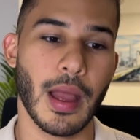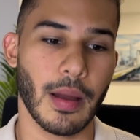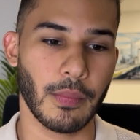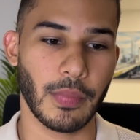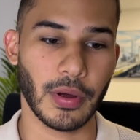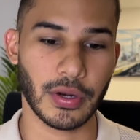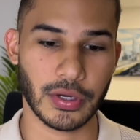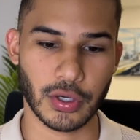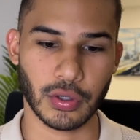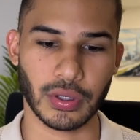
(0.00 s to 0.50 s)

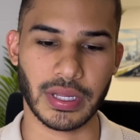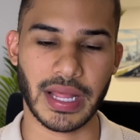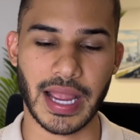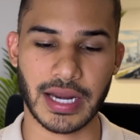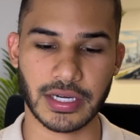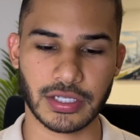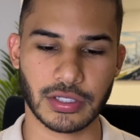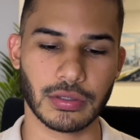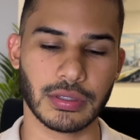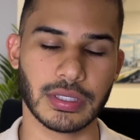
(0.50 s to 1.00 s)
but you'll
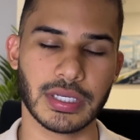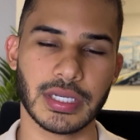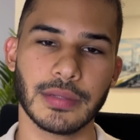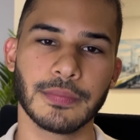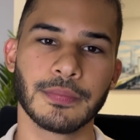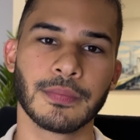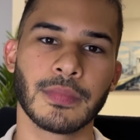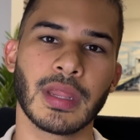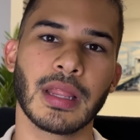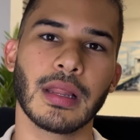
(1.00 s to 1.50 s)
actually
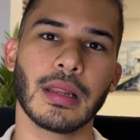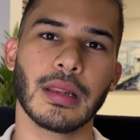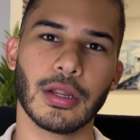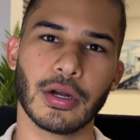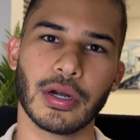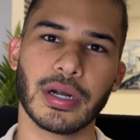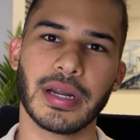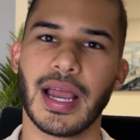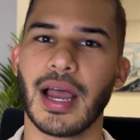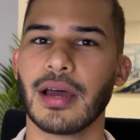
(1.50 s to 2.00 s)

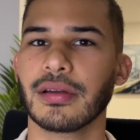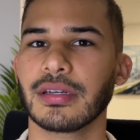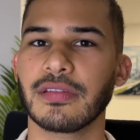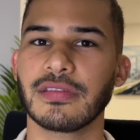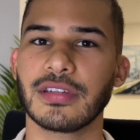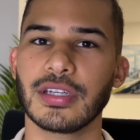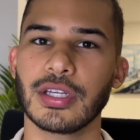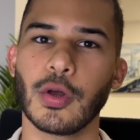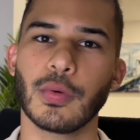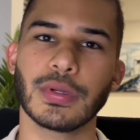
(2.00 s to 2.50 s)
learn how to deal